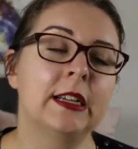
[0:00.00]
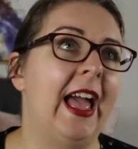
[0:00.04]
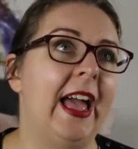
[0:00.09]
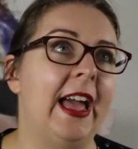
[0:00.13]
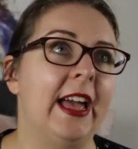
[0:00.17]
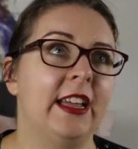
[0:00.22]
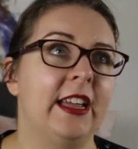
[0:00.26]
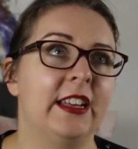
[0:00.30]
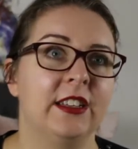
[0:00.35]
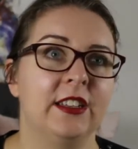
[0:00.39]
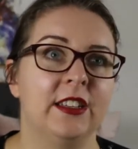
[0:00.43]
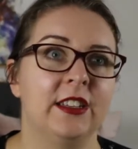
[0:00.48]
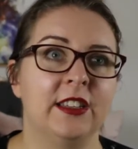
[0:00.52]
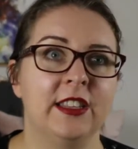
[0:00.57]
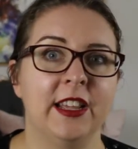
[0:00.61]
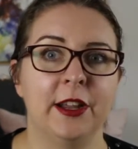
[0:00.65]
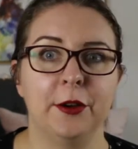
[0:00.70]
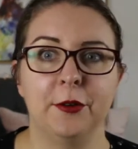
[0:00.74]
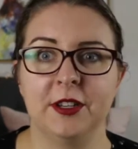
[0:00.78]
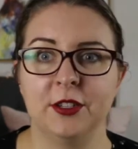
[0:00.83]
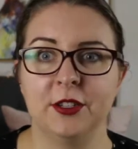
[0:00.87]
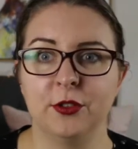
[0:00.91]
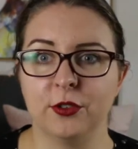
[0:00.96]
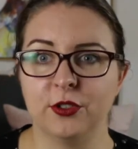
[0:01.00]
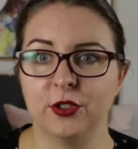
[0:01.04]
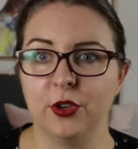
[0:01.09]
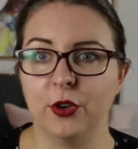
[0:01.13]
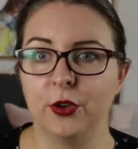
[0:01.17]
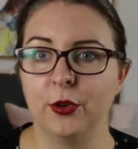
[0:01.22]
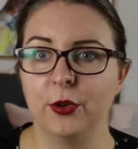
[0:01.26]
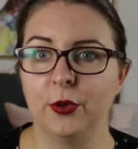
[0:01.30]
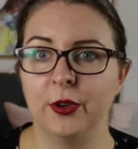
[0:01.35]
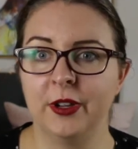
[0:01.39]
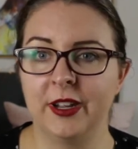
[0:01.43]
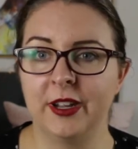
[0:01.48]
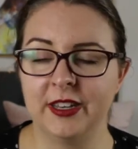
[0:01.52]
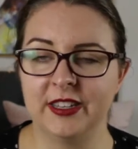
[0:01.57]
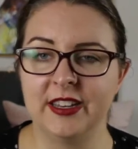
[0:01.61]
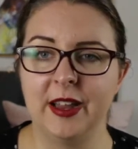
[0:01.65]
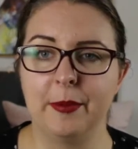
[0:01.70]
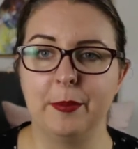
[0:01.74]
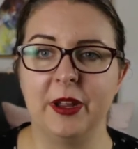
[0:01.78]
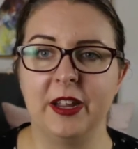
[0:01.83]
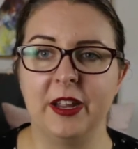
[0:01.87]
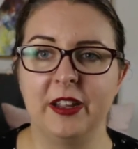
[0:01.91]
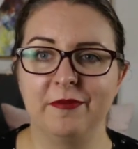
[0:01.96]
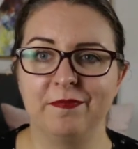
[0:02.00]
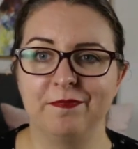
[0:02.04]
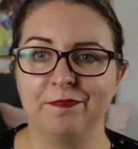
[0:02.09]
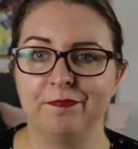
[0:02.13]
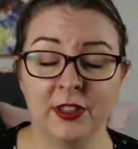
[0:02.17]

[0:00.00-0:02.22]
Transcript: And there is also kidnapping.